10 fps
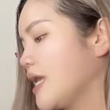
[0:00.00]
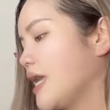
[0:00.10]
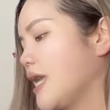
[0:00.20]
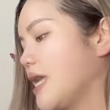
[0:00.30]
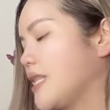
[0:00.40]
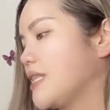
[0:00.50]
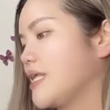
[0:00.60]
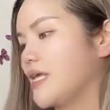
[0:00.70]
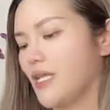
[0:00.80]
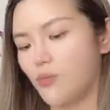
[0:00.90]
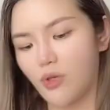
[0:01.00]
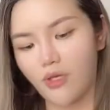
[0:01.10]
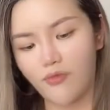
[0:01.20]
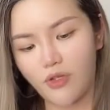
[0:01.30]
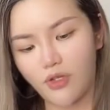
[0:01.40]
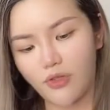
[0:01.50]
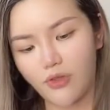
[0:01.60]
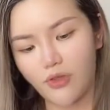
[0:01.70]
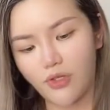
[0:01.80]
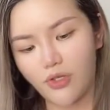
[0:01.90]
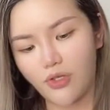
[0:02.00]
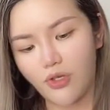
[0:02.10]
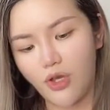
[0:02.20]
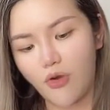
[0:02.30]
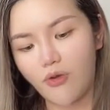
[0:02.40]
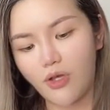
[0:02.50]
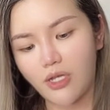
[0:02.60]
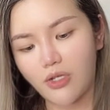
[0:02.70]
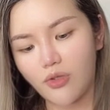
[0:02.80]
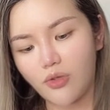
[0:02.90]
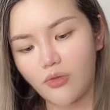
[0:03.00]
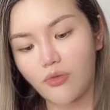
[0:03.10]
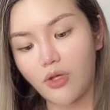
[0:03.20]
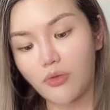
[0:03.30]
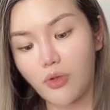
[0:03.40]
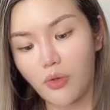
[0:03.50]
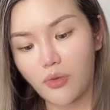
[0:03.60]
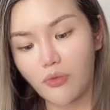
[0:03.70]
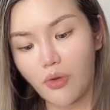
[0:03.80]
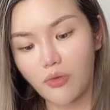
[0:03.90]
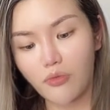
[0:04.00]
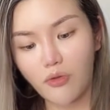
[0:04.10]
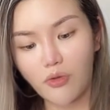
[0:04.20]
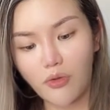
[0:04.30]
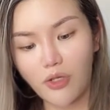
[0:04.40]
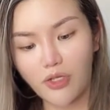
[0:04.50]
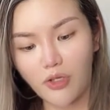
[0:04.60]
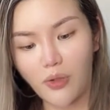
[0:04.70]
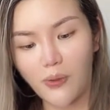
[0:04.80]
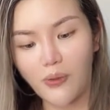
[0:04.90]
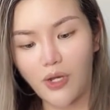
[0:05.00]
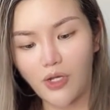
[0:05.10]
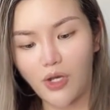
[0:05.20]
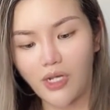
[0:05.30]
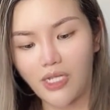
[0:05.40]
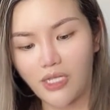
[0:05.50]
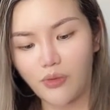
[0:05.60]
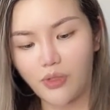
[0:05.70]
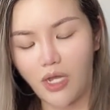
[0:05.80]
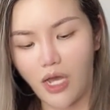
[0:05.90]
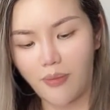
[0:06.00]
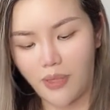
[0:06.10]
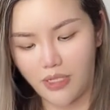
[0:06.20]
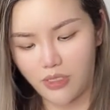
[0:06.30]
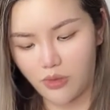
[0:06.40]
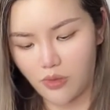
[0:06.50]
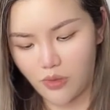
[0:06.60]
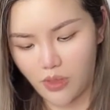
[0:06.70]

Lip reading: And then we've got the Rock and Coal Iconic Liquid Eye Pencil.